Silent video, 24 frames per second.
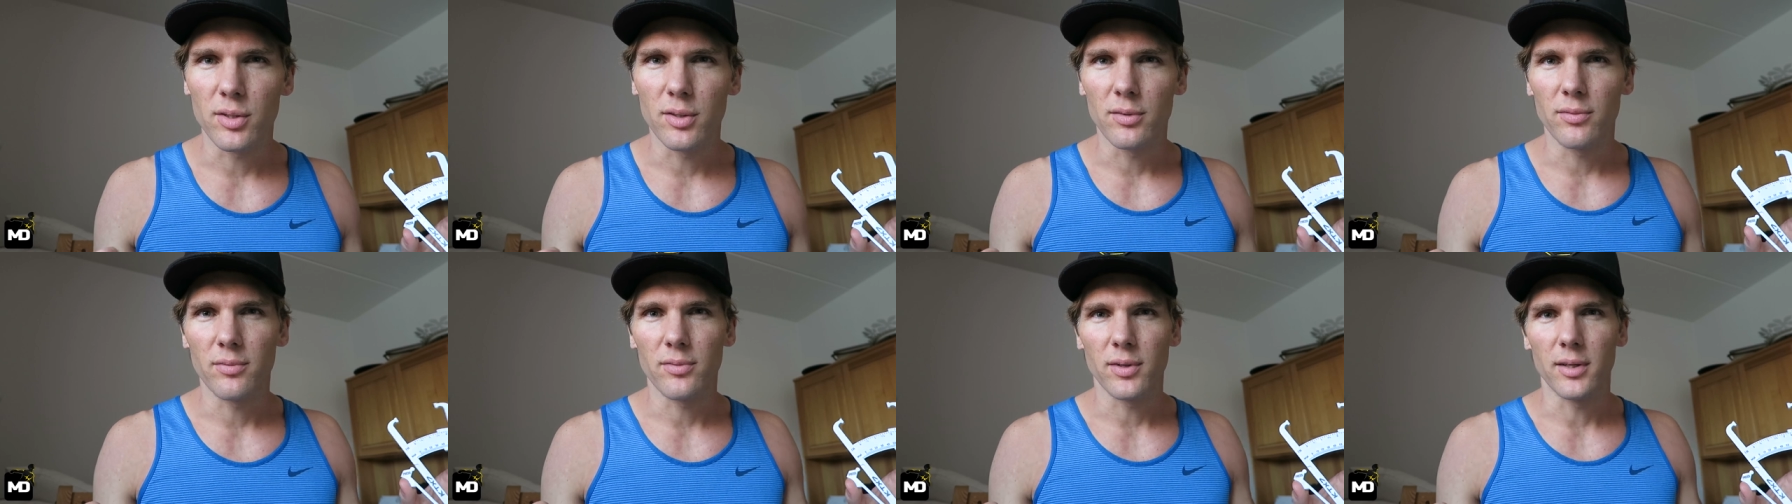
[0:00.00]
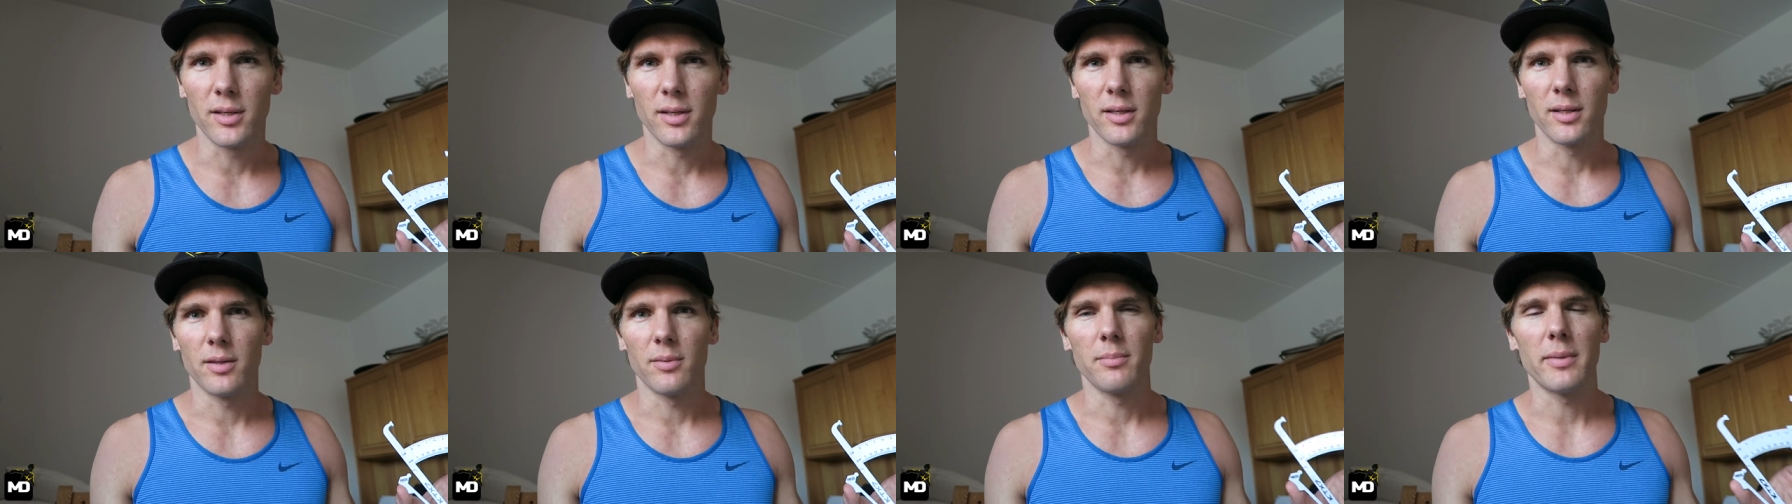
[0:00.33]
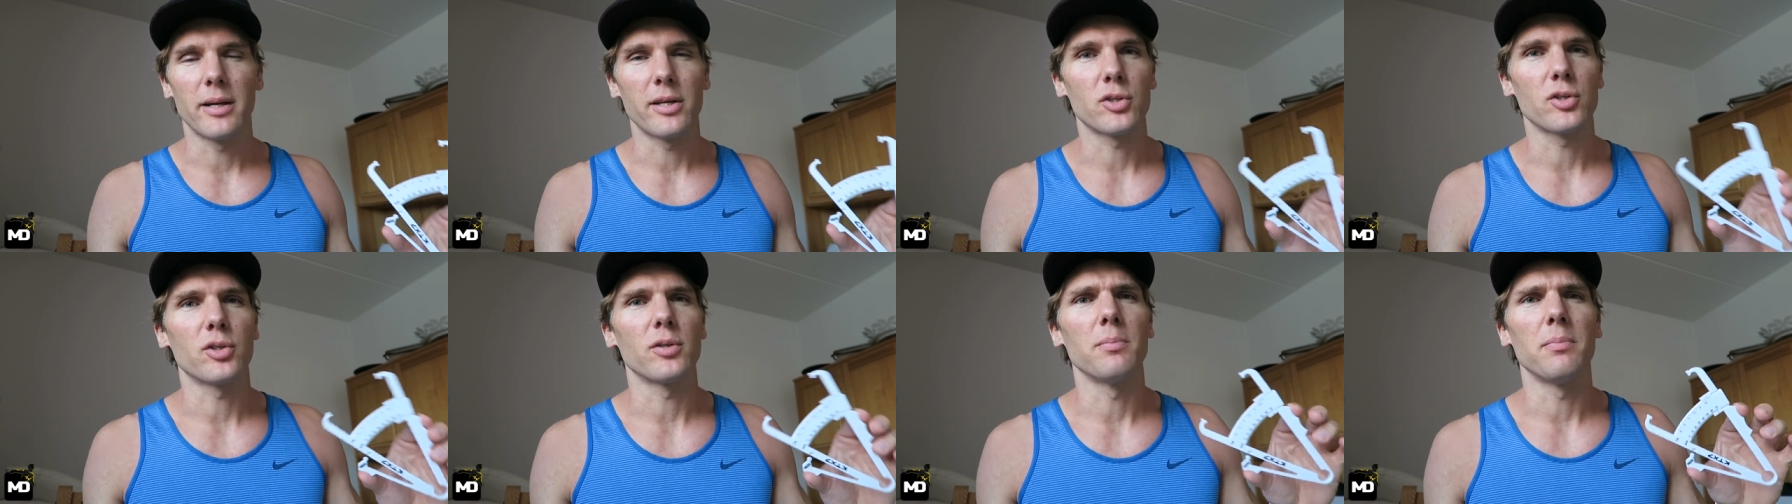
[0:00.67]
sort of uh,
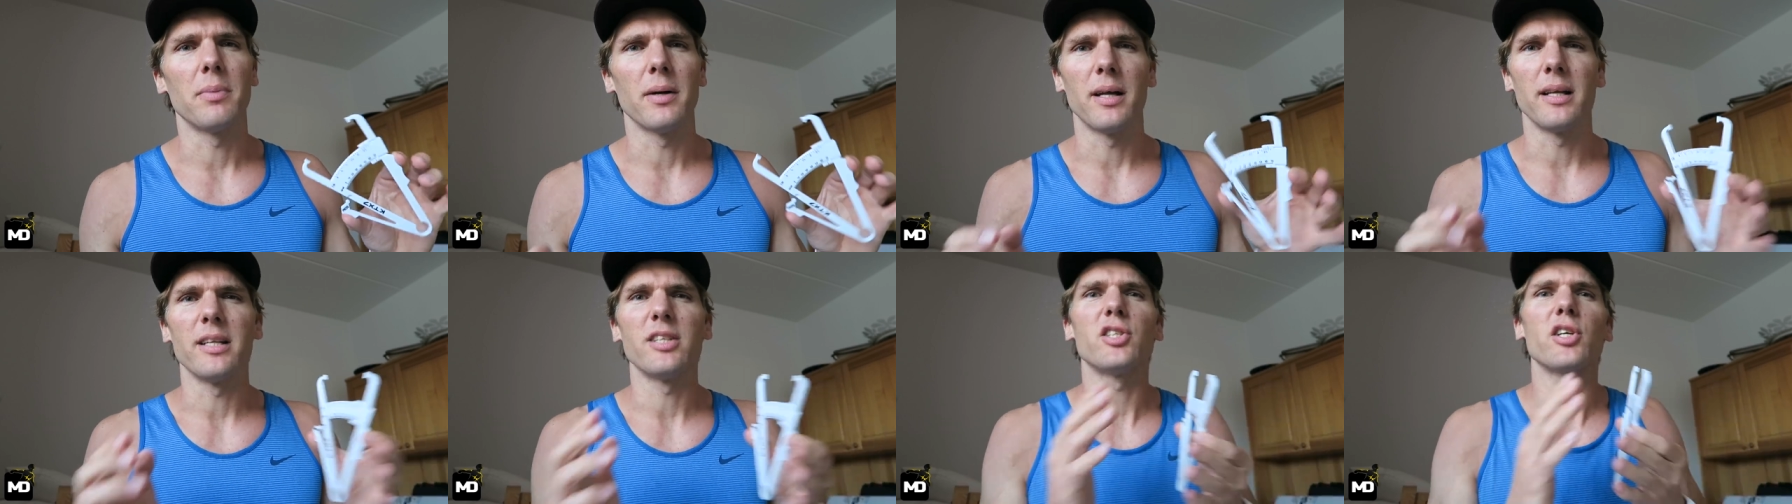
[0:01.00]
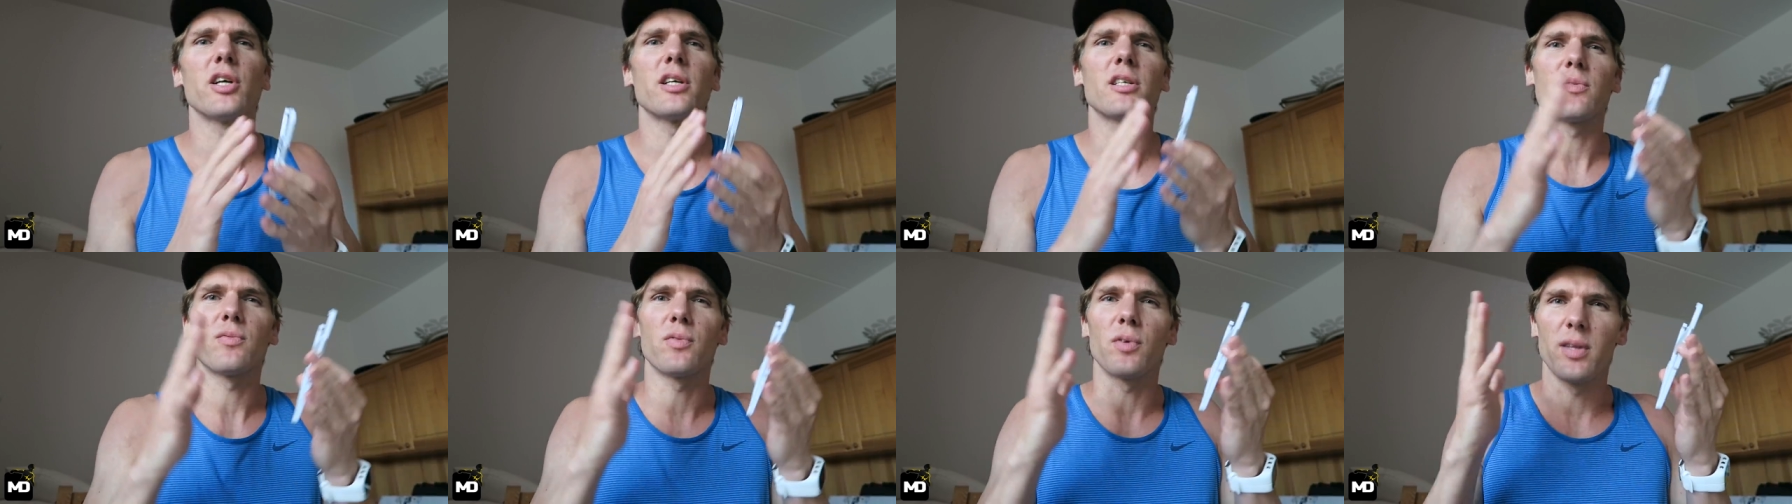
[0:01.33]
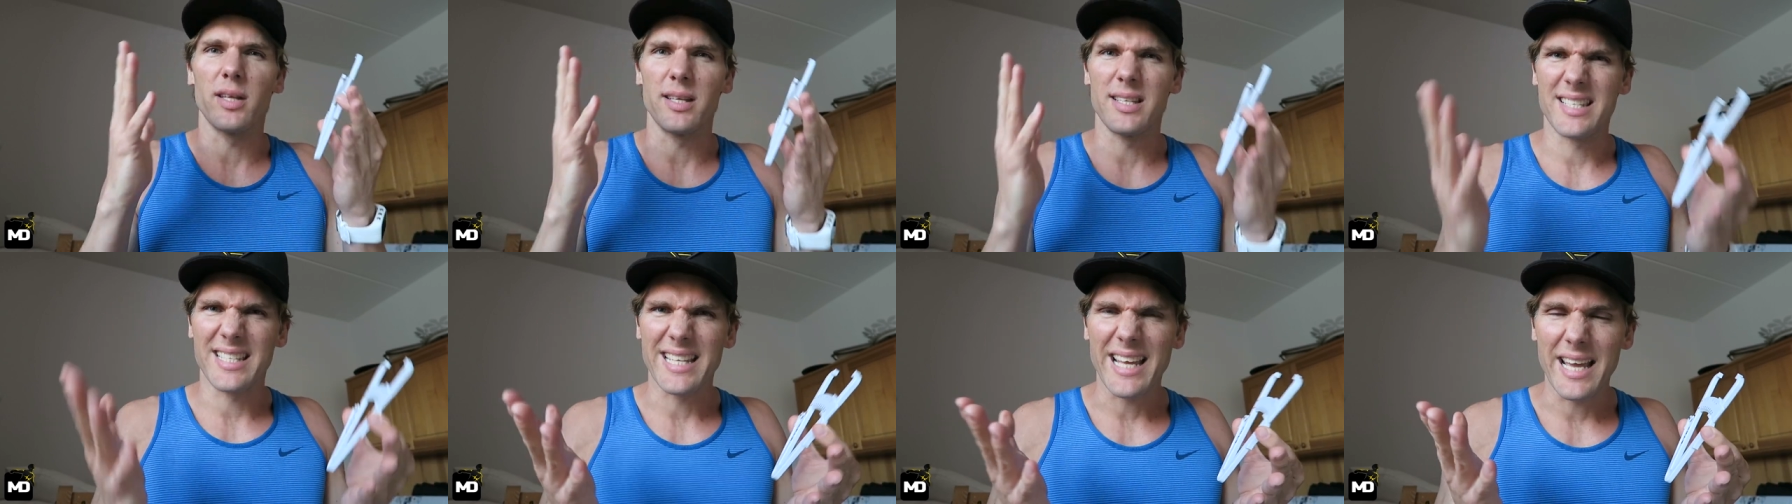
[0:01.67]
measure, but just for
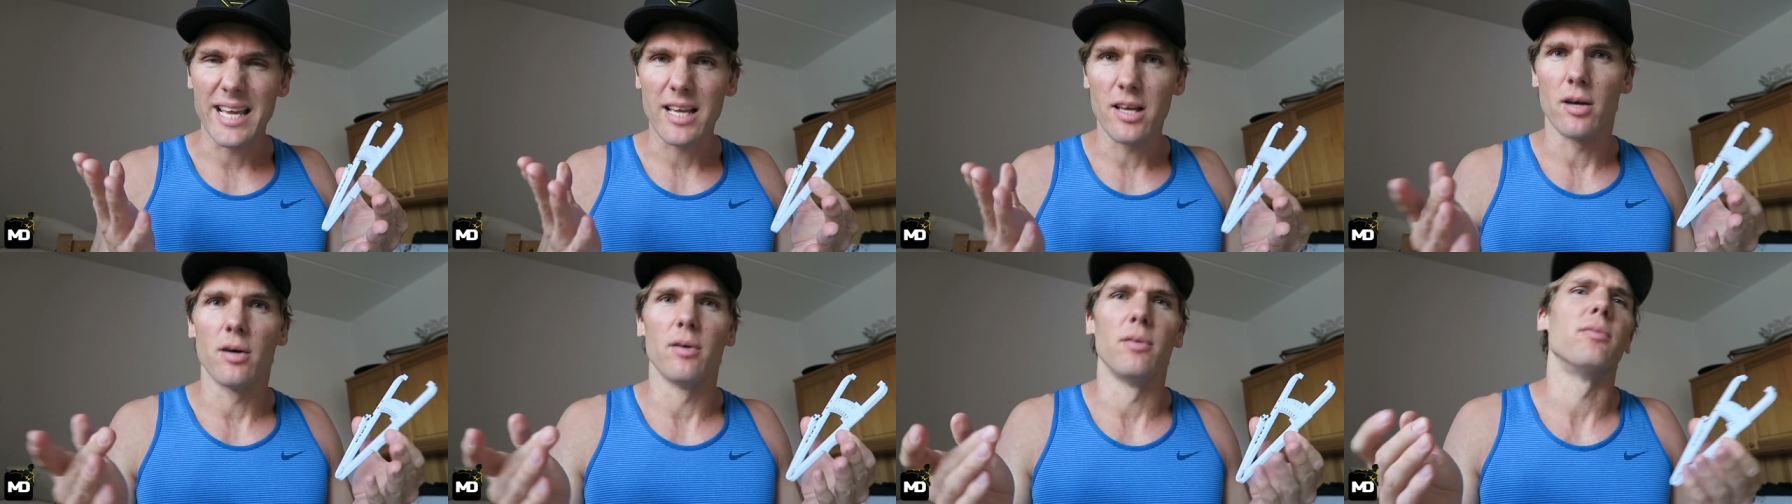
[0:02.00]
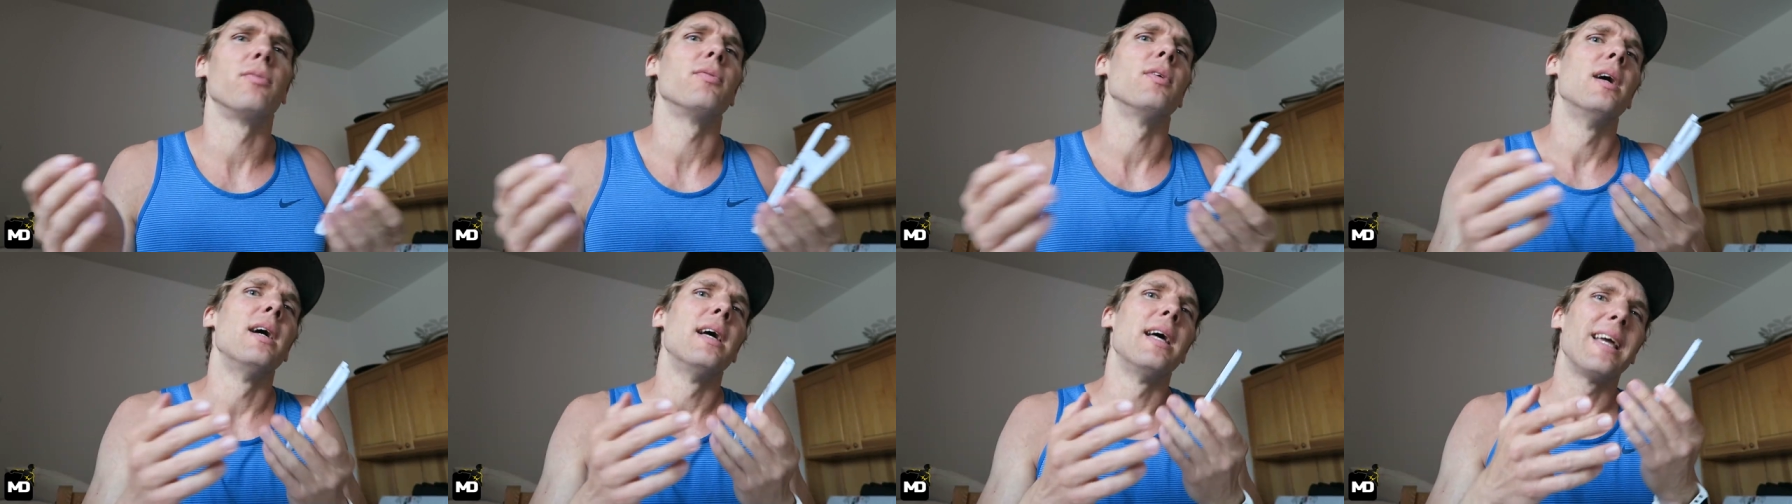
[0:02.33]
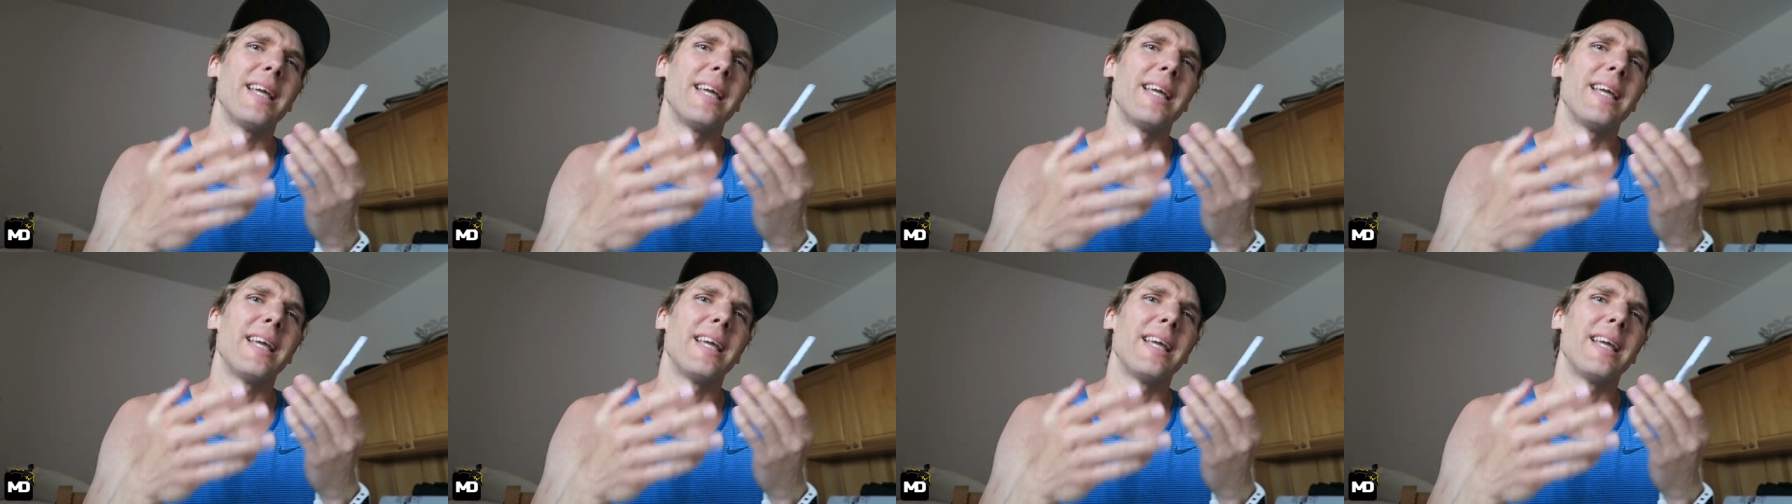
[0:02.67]
the sake of